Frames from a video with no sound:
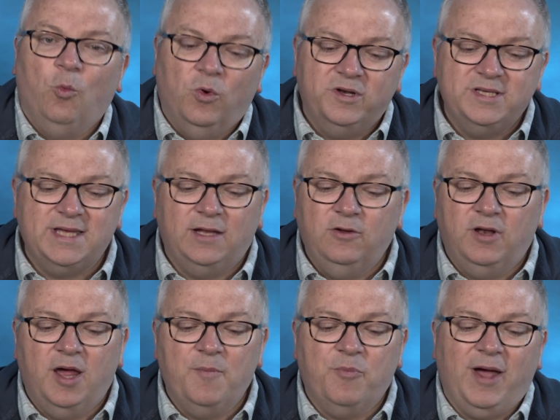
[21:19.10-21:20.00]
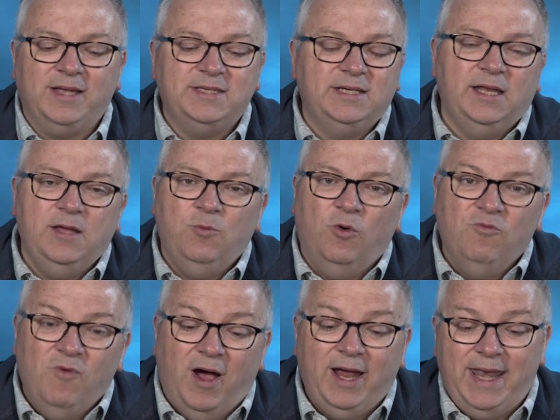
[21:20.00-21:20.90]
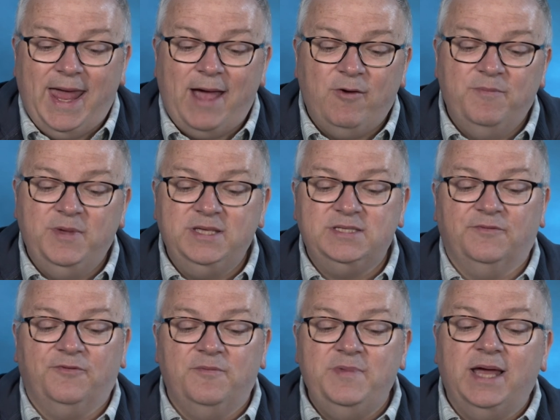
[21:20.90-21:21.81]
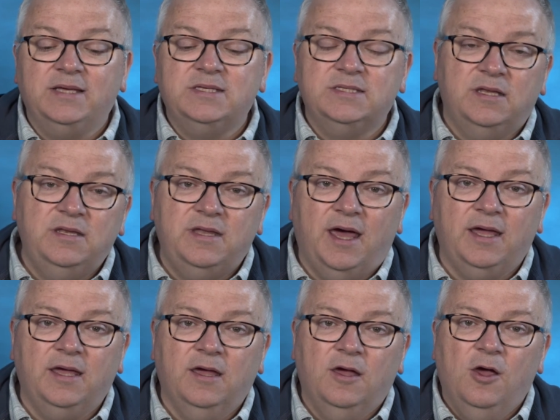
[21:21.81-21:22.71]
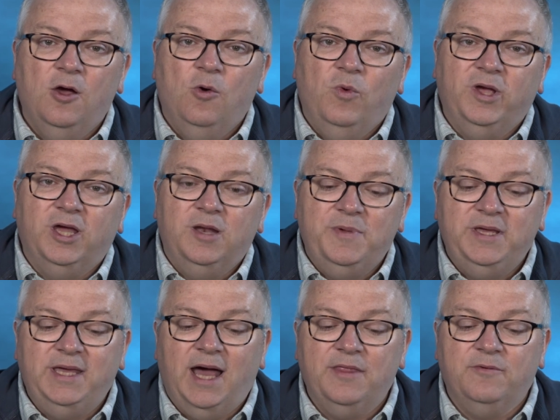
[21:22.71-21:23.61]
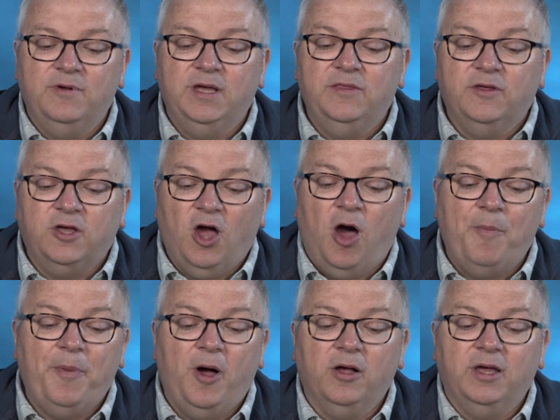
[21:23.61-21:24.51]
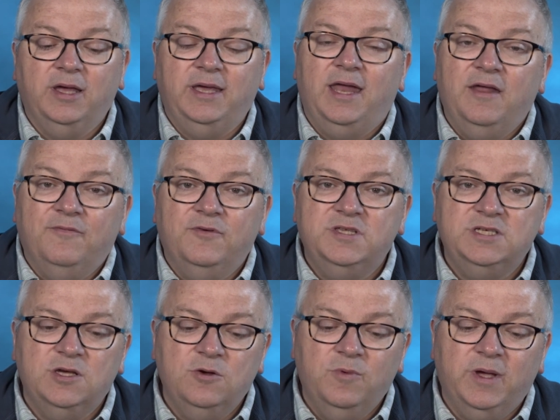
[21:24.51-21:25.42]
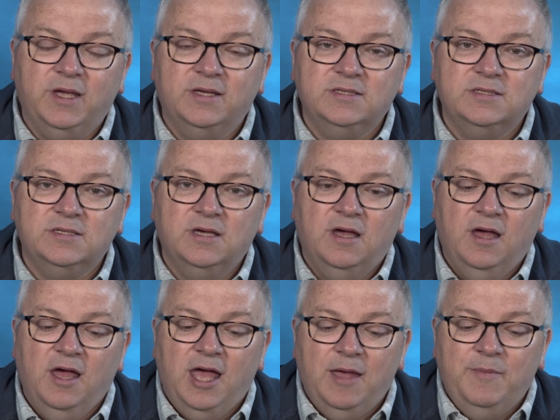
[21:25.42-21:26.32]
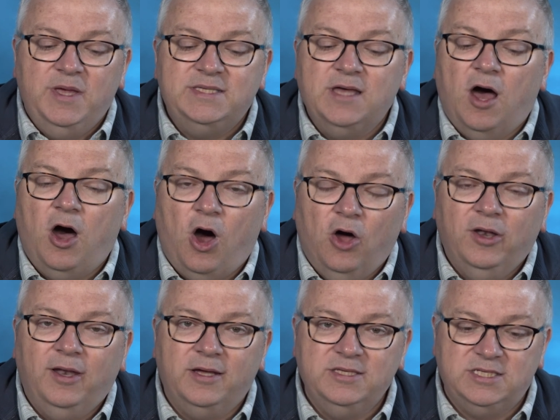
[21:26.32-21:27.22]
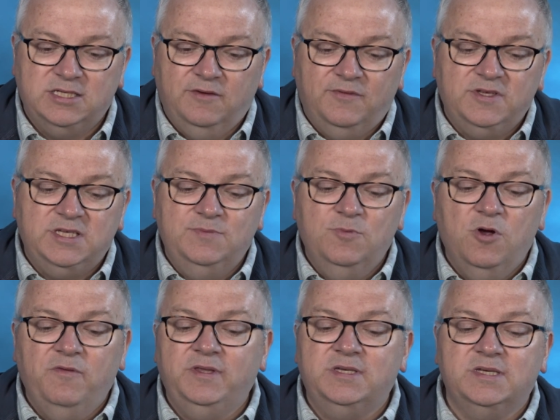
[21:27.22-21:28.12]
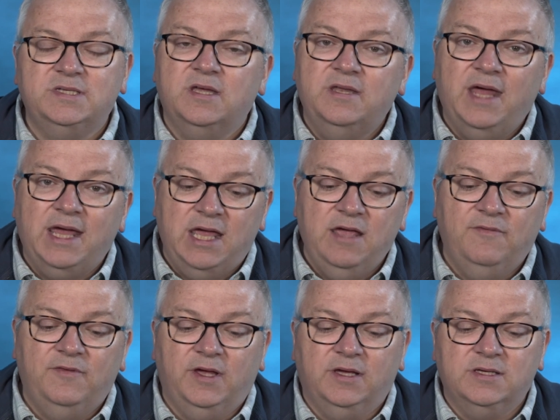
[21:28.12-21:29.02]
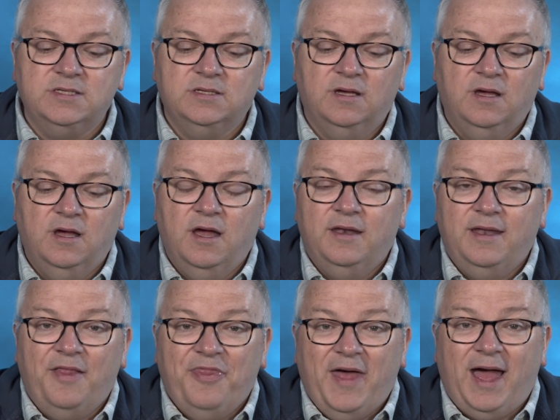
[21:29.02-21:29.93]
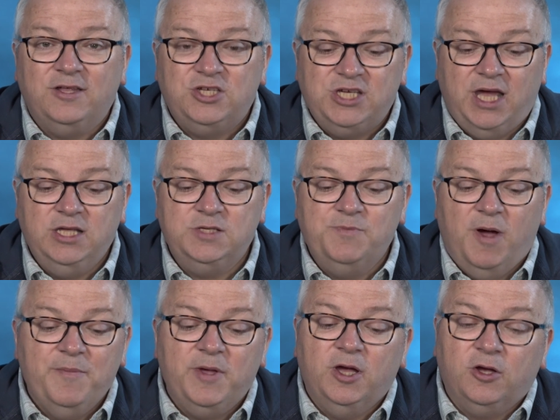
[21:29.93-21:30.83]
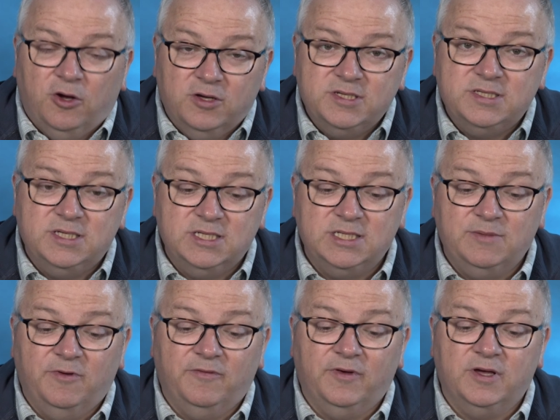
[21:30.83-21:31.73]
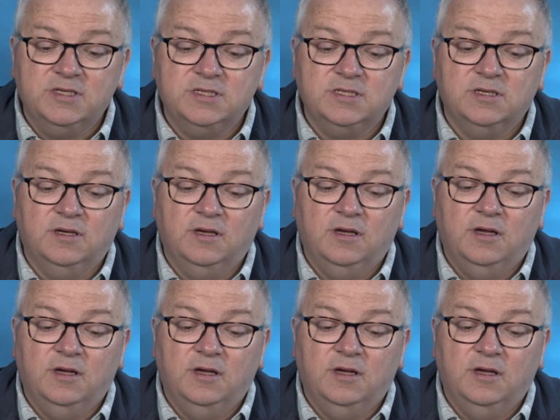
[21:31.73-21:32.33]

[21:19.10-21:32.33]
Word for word: What does that look like practically? Well, right now, it means that from next Sunday, we're going to be gathering in the car park again every two weeks. It means that our online service is moving to Sunday evenings. Now, that change might be a cost to some of us,